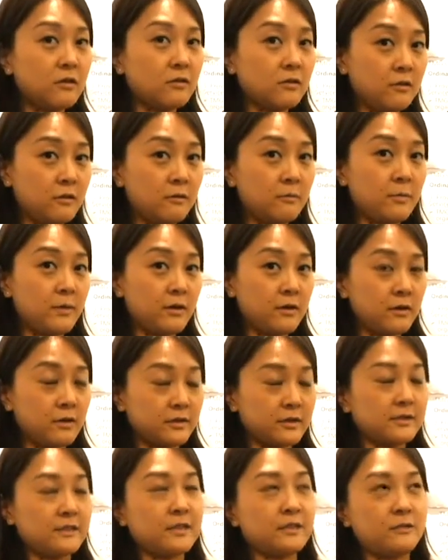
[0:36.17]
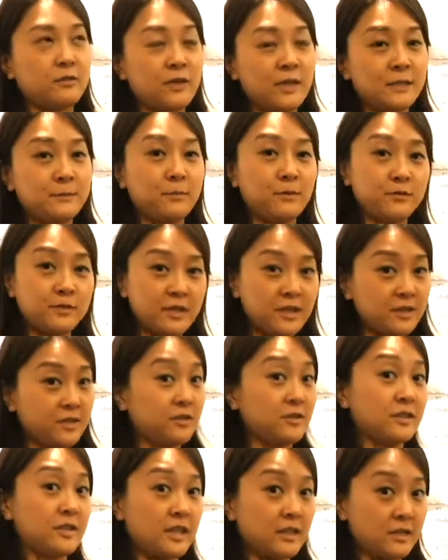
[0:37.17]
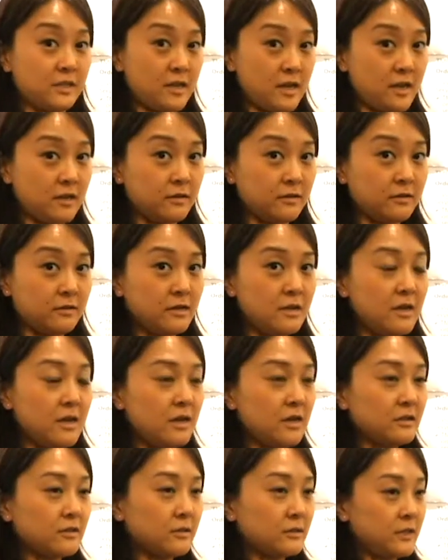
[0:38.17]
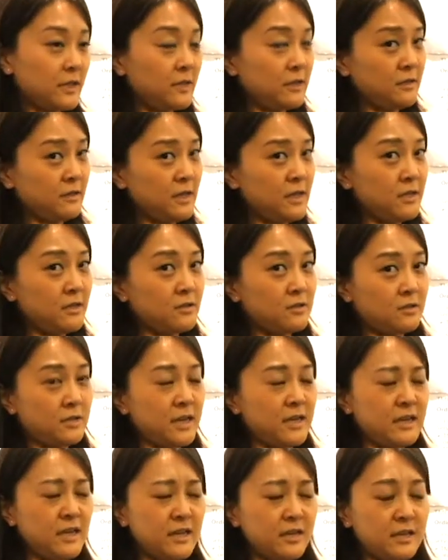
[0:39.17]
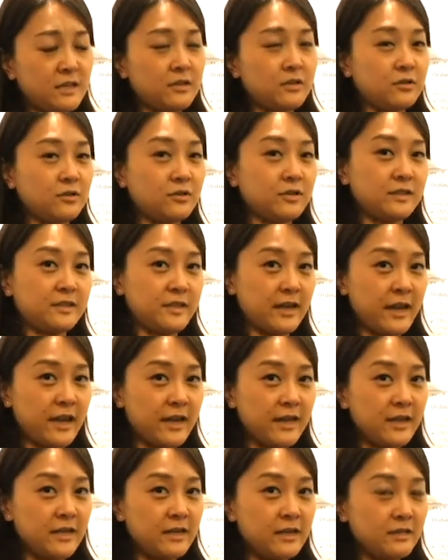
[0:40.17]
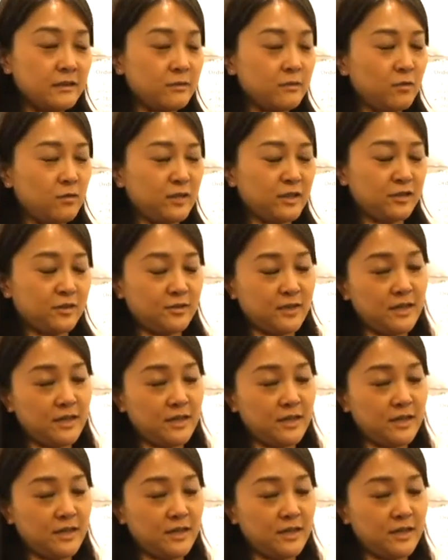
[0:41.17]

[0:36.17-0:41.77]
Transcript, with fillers: go home because the transportation shut down. So they need, they needed to stay or